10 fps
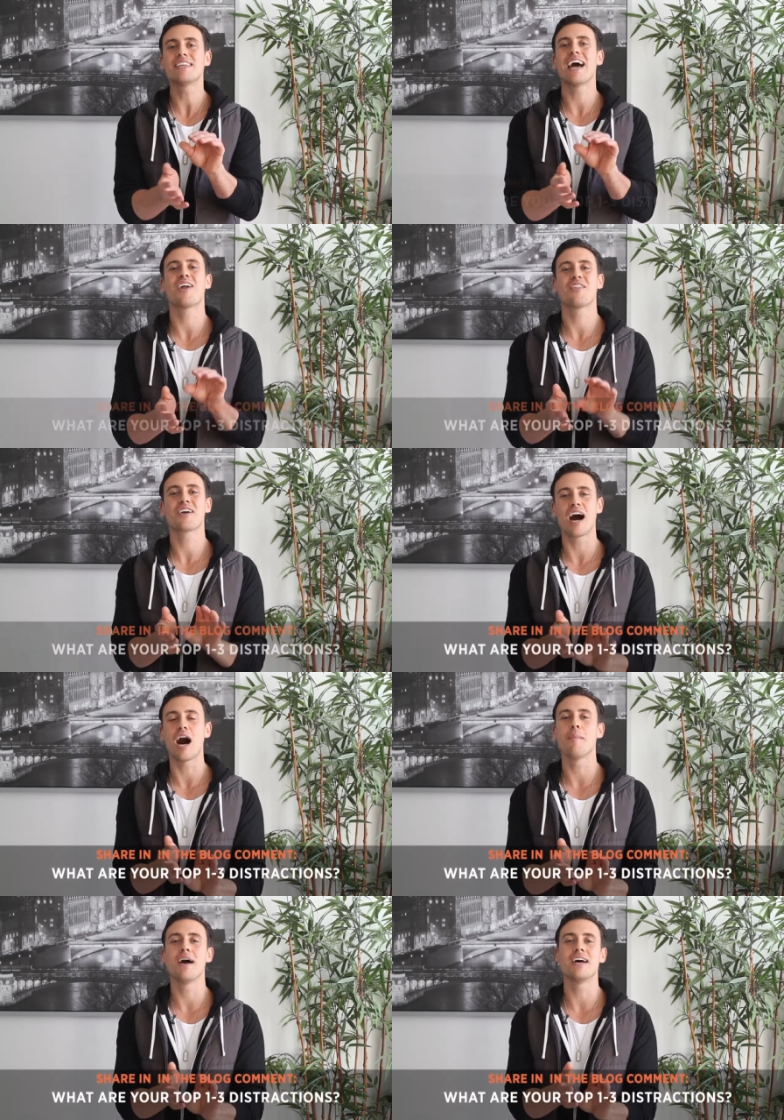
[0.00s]
down in the
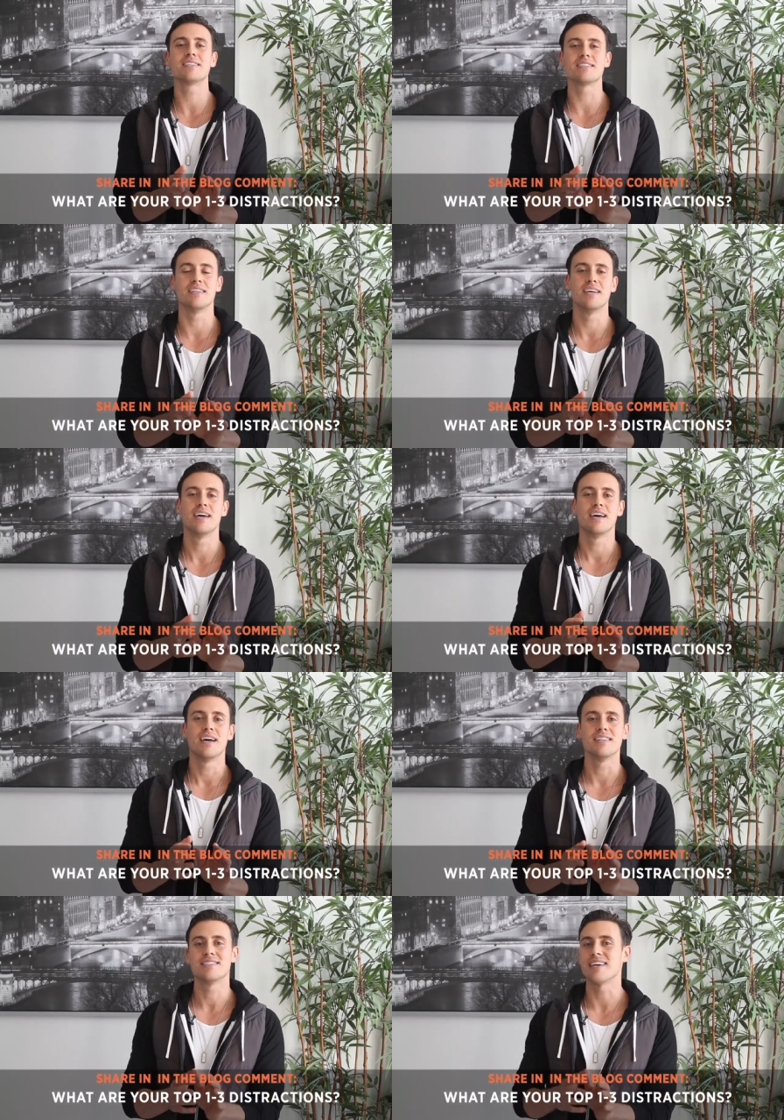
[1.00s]
comments
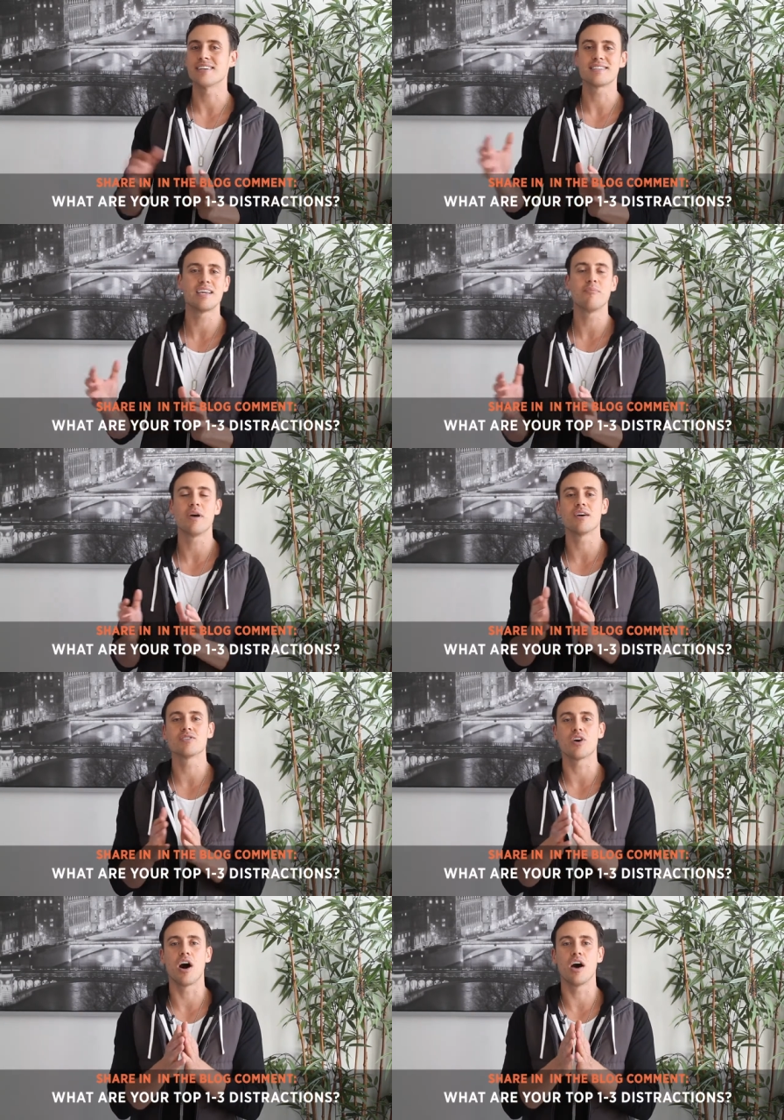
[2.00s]
and send us an
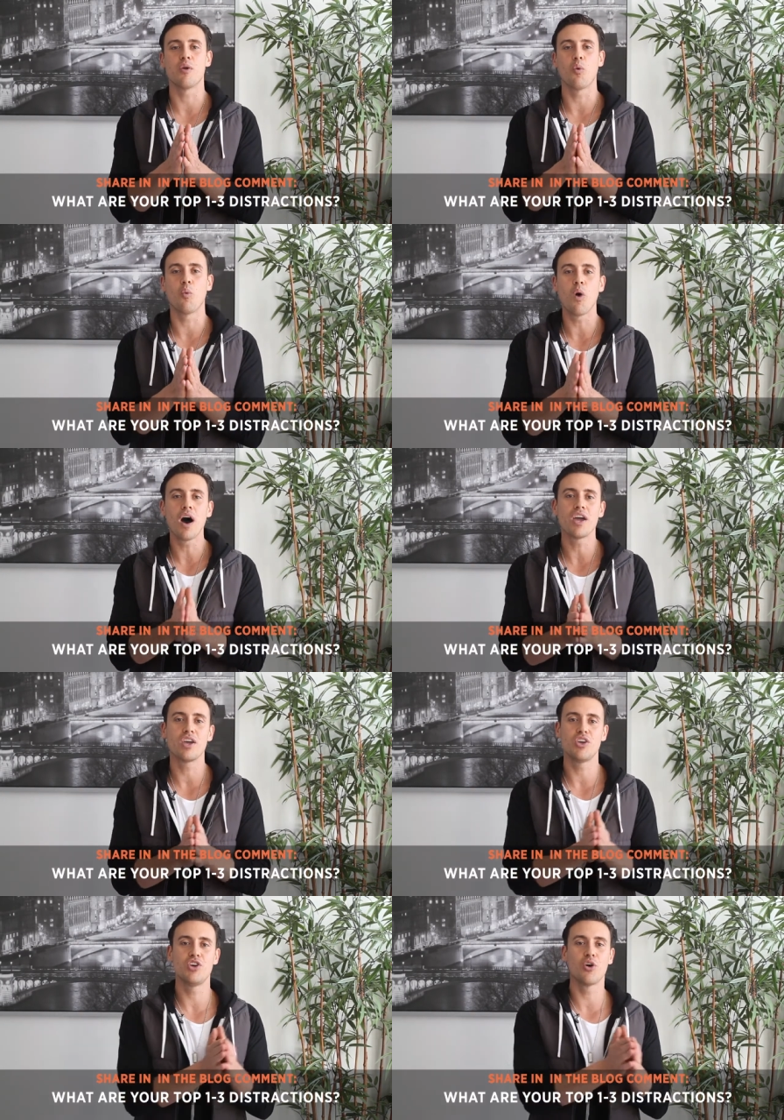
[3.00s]
emails on what
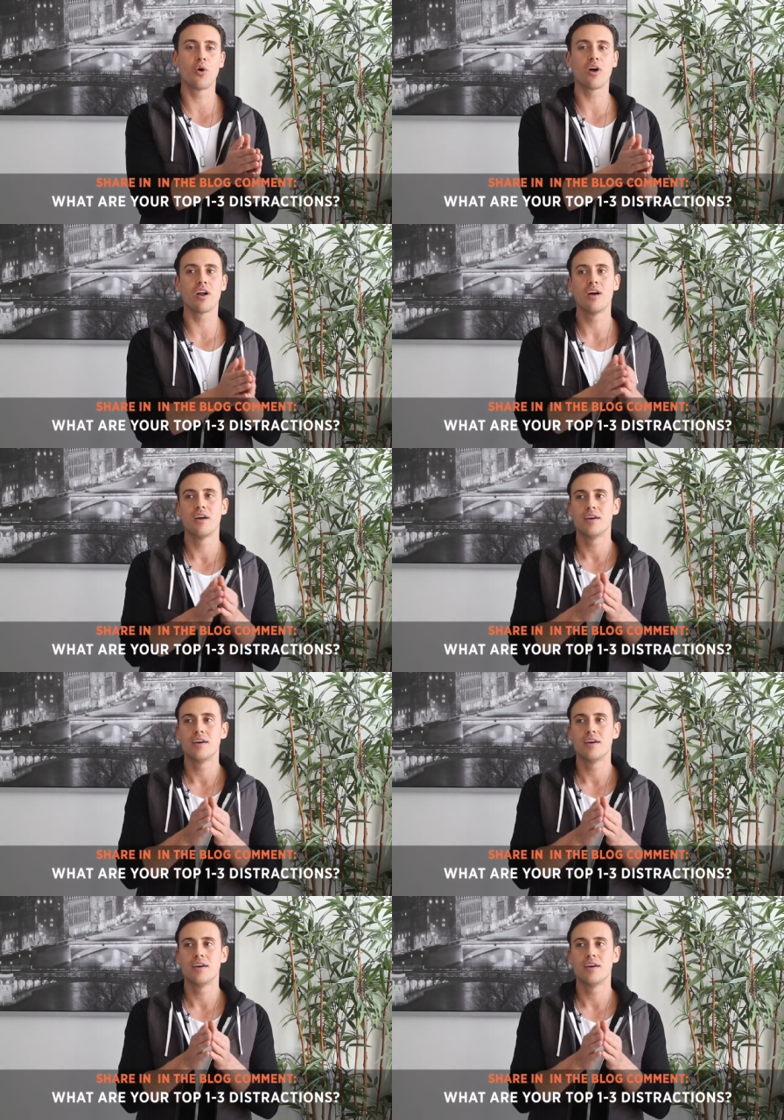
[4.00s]
your